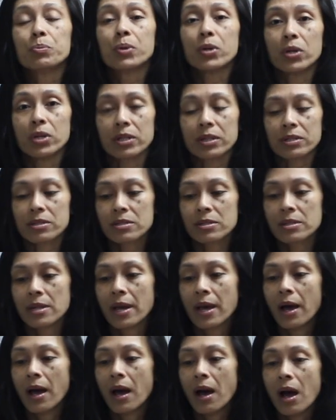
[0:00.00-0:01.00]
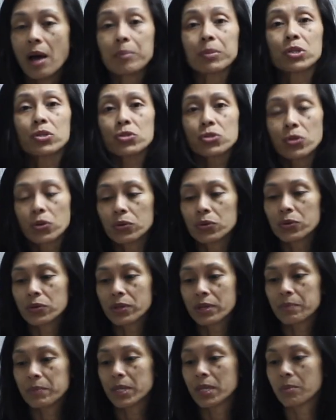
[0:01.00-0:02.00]
books. I'm going to show you
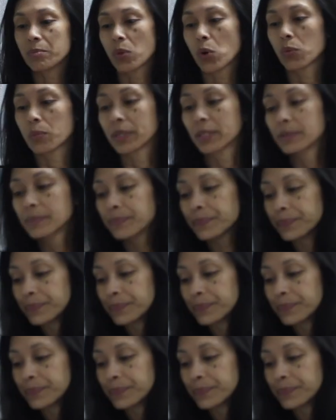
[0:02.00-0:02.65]
them in a moment.